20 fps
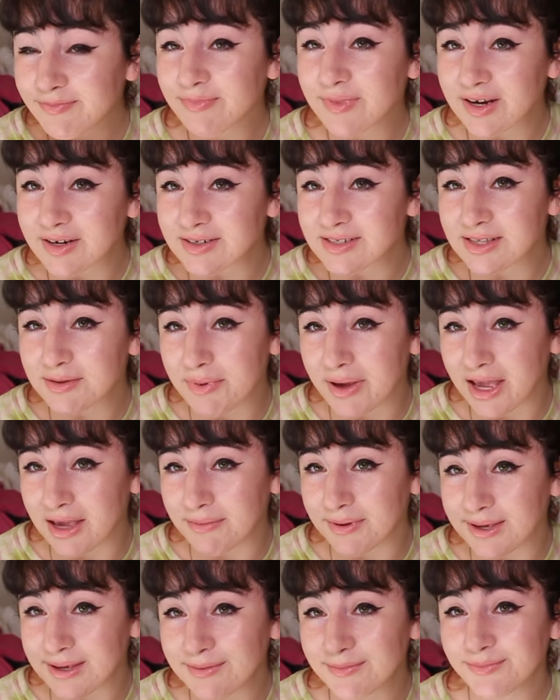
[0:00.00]
There's the
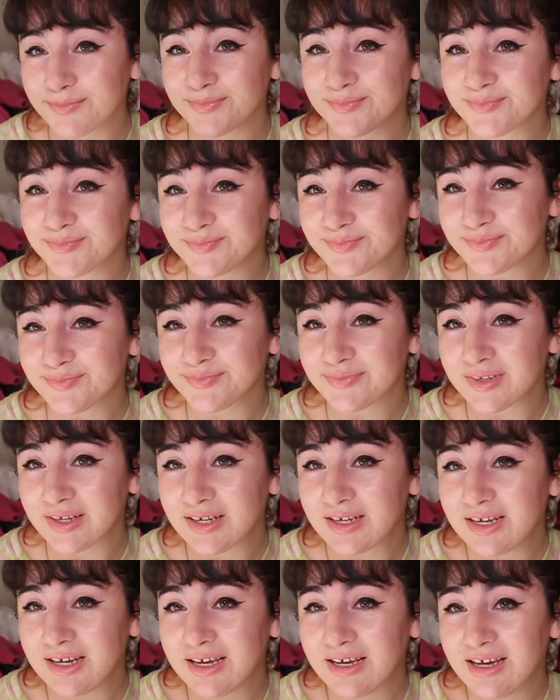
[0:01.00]
baby.
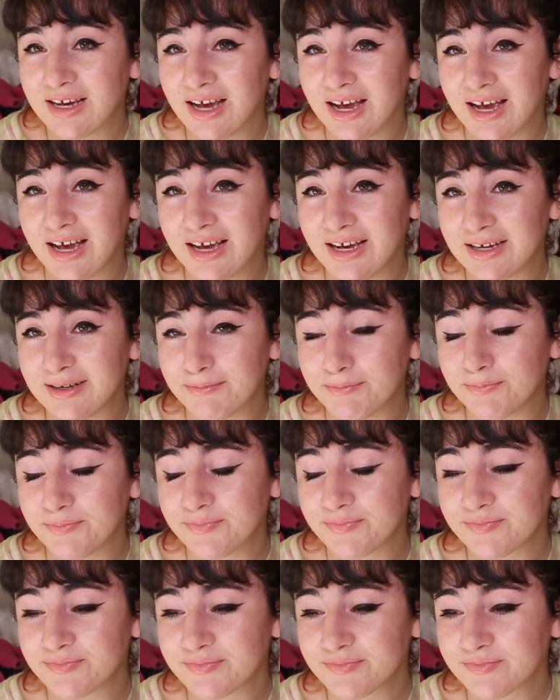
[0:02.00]

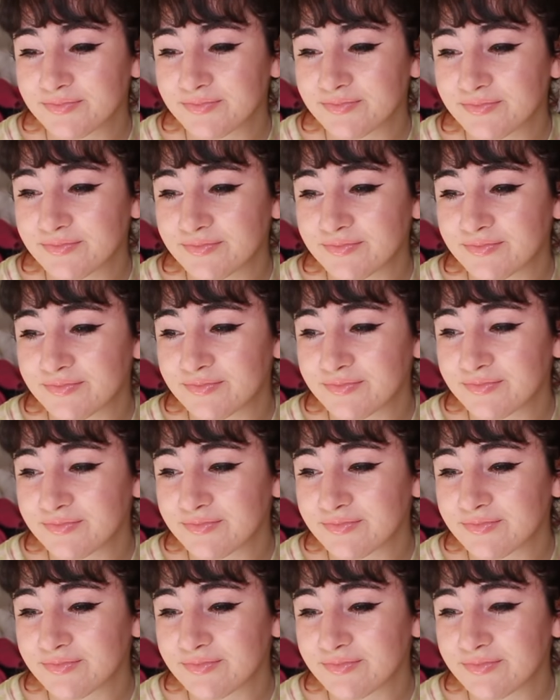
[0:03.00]

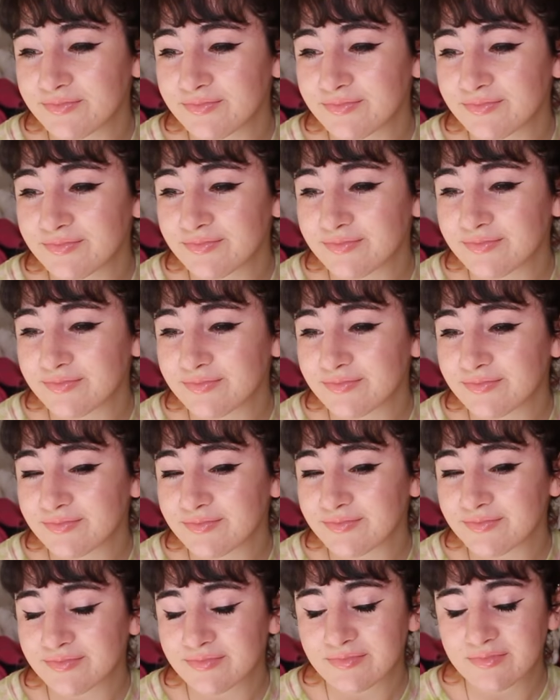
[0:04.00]

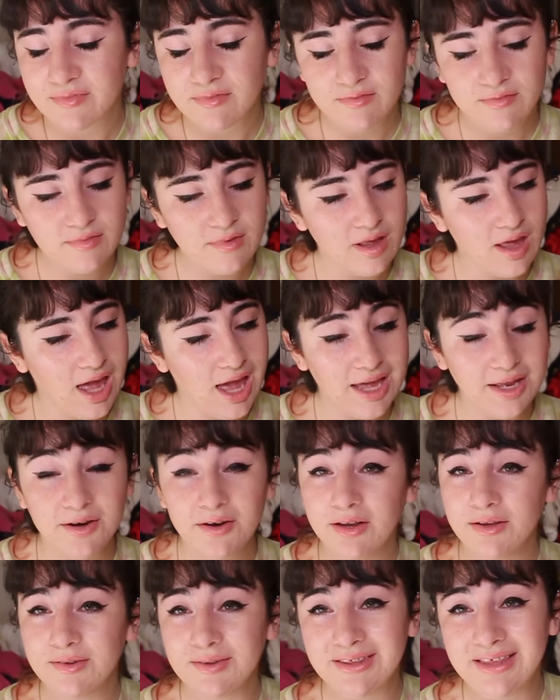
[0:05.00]
I
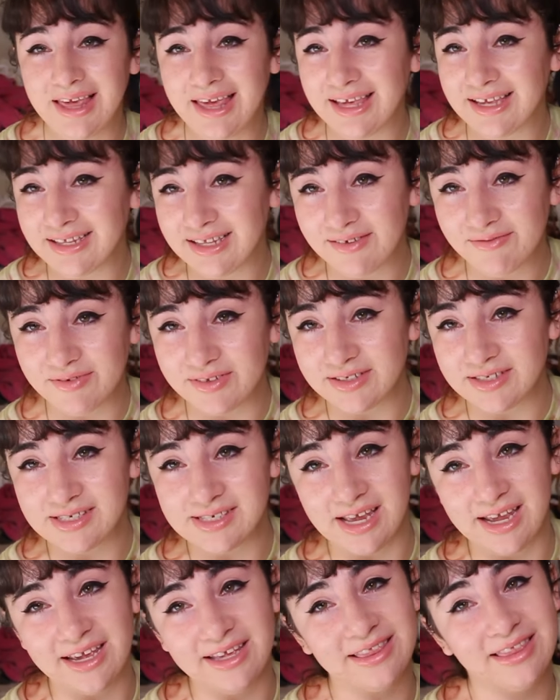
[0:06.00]
can't even
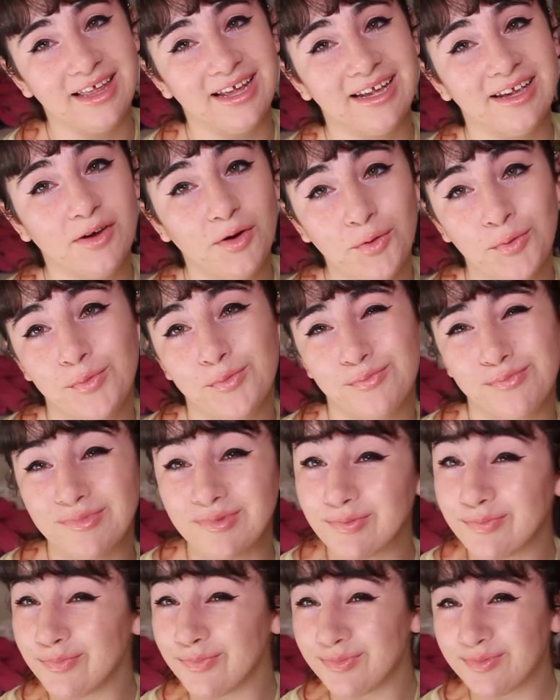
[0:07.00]
say, like,
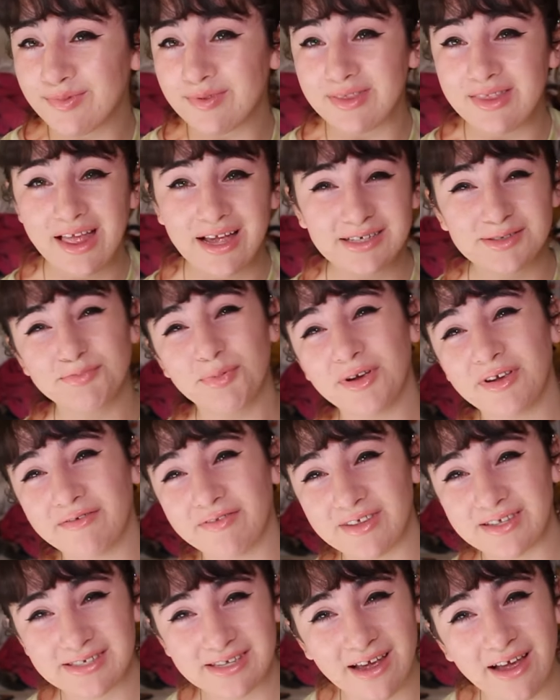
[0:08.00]
next book
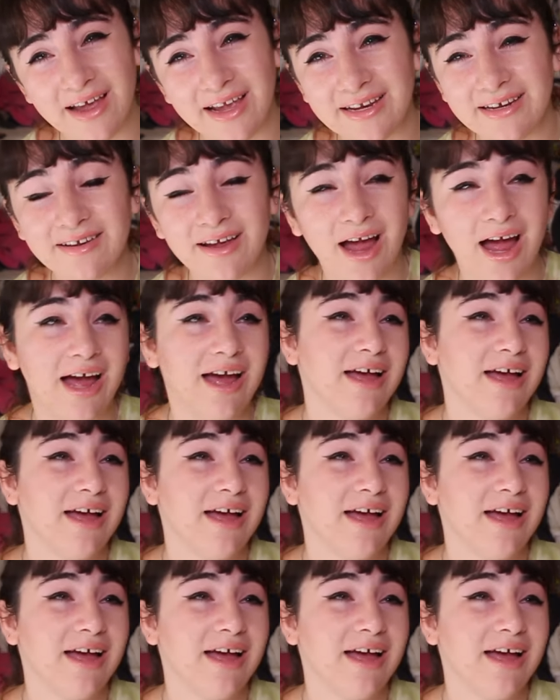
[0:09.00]
of this kind,